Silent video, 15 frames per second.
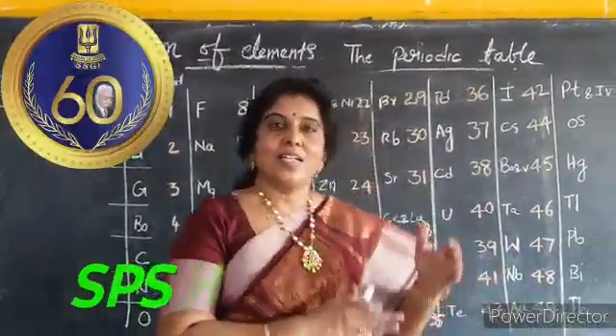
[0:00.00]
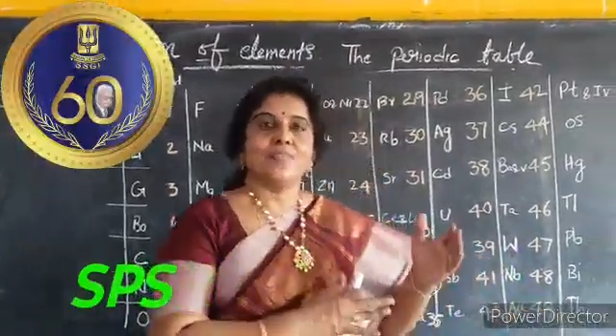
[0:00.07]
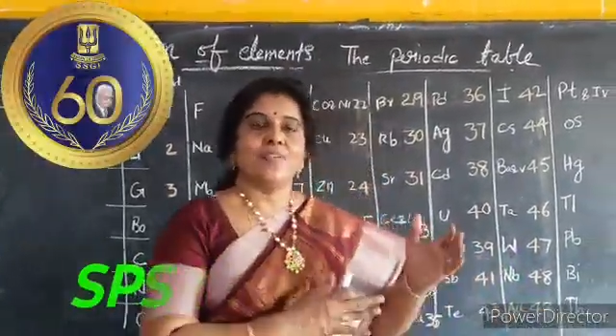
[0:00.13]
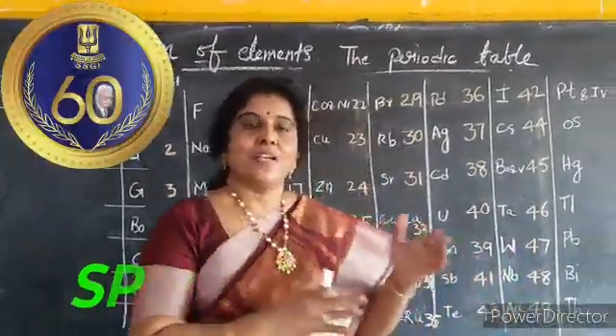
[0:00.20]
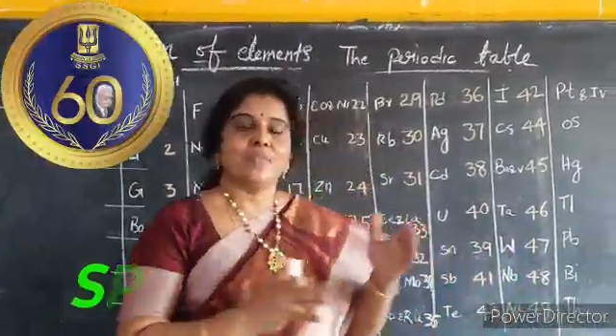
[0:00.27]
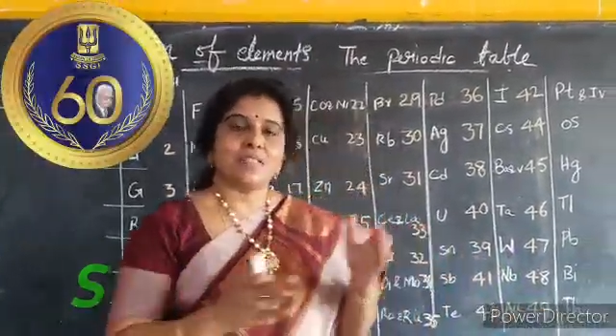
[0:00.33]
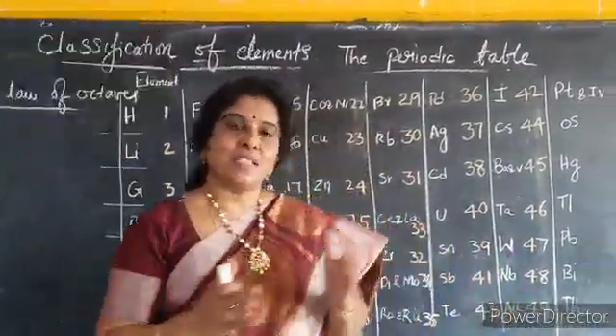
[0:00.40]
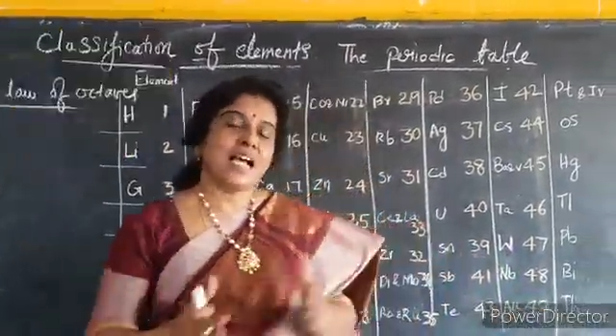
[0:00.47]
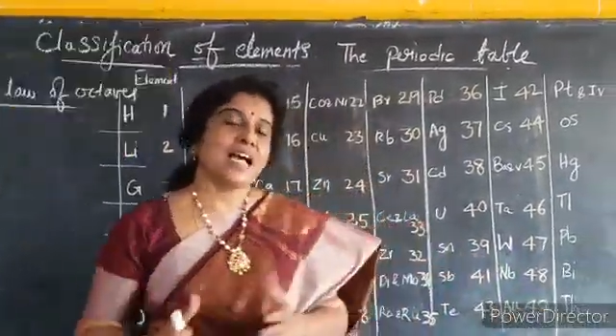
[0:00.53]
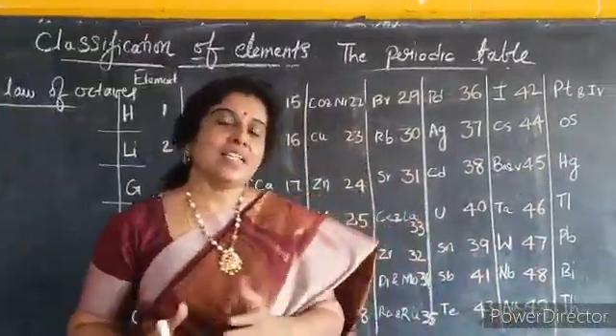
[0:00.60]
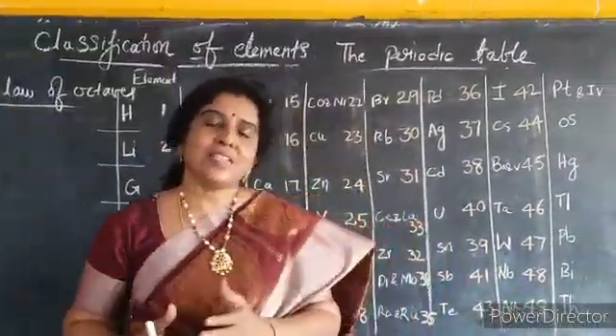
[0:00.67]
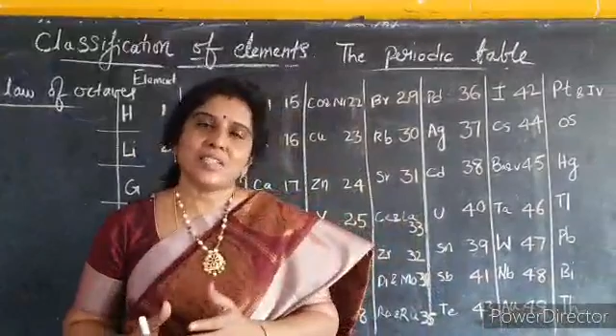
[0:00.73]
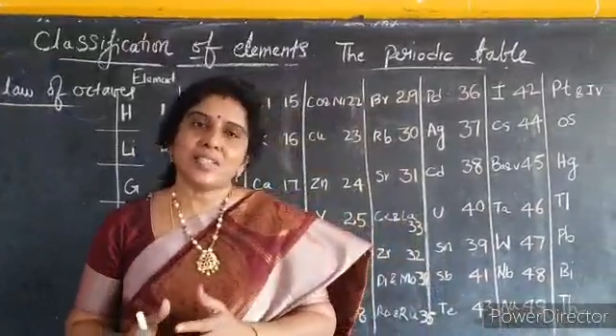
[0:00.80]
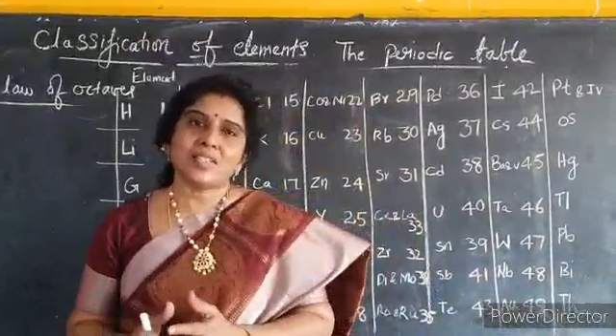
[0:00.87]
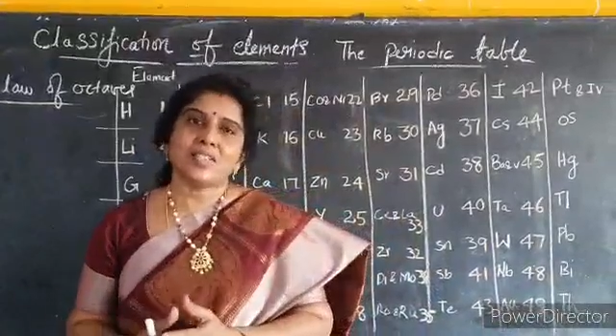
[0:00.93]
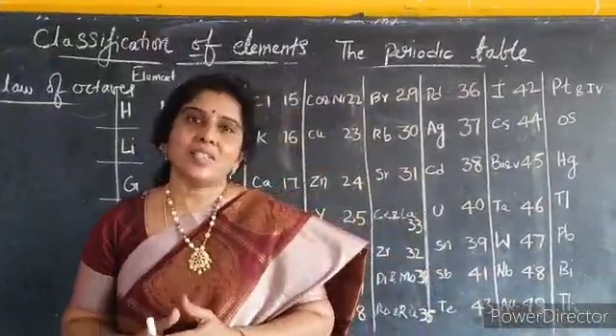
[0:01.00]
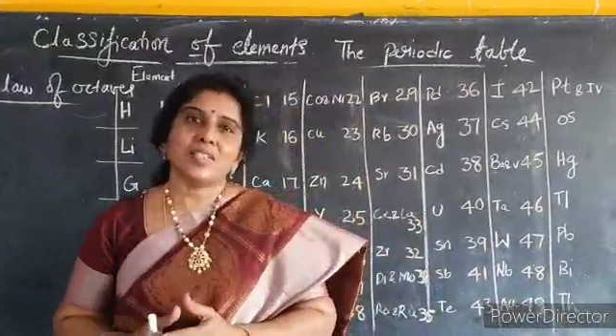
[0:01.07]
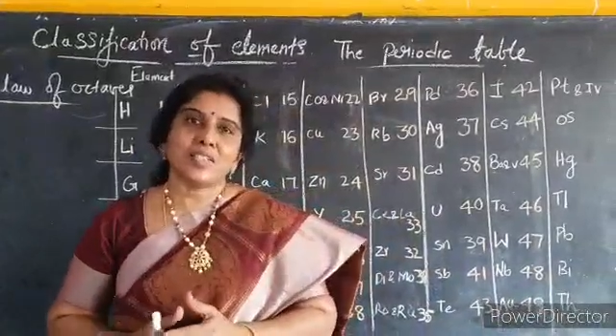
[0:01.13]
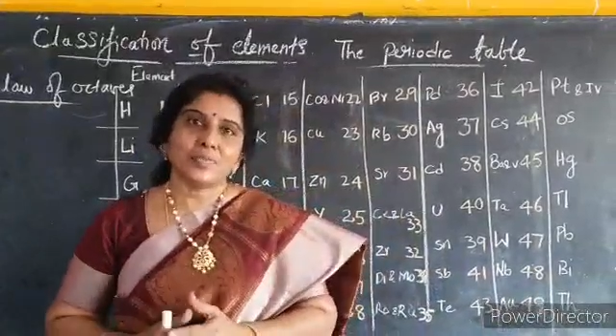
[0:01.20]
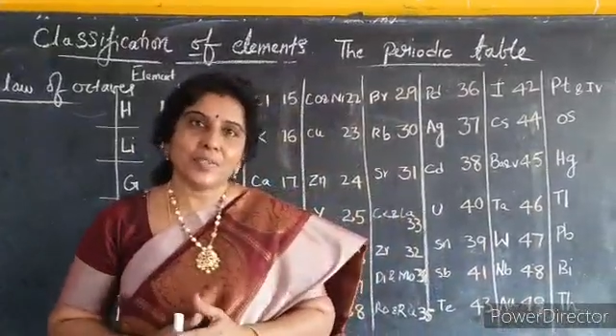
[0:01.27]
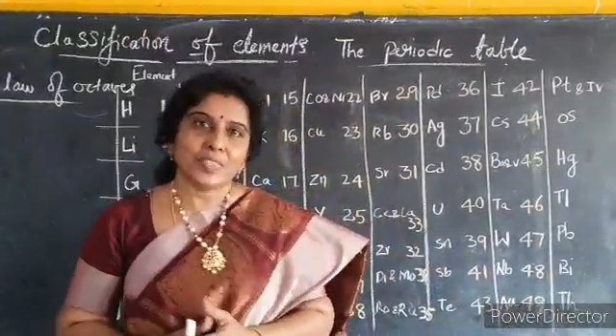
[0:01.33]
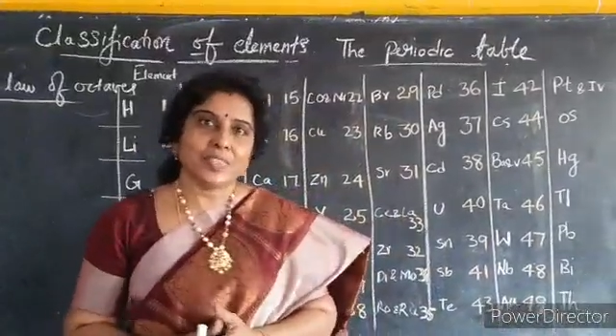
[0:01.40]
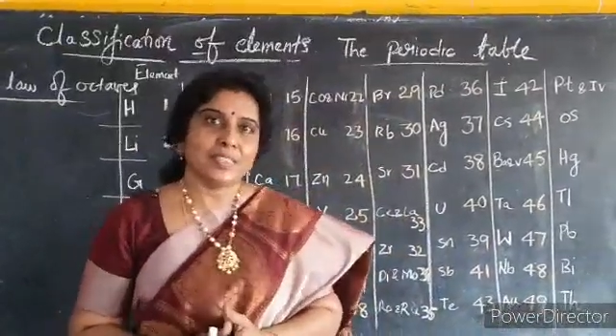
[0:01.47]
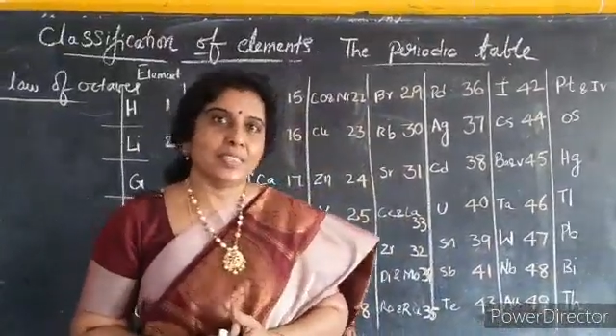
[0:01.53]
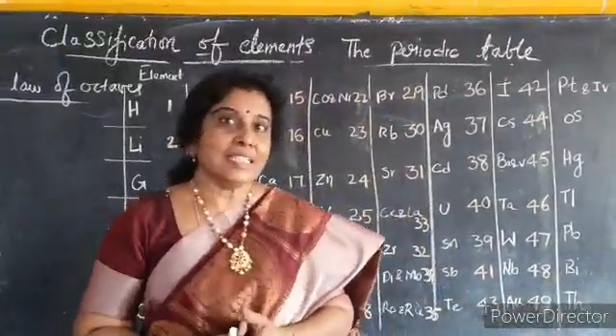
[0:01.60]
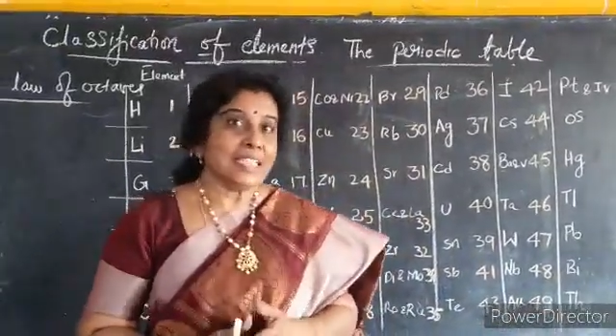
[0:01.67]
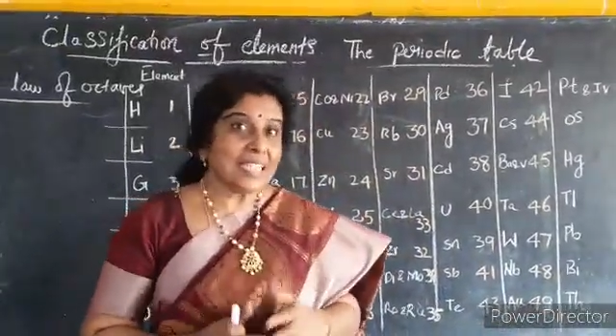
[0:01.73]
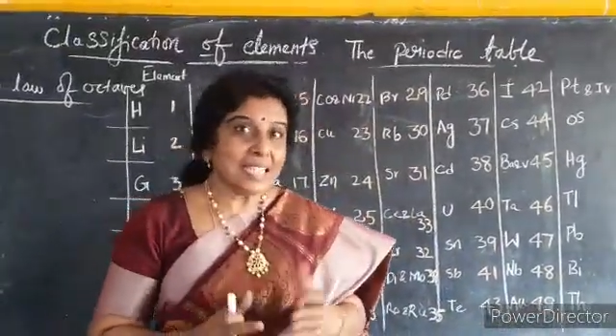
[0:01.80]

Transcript: we have started with the